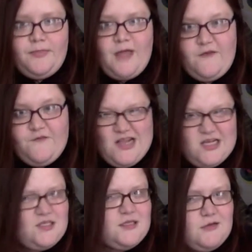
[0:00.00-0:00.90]
had
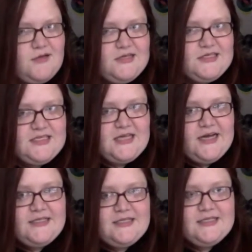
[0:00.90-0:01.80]
finished. It's one of his
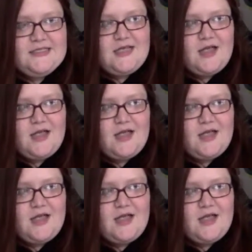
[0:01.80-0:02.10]
designs.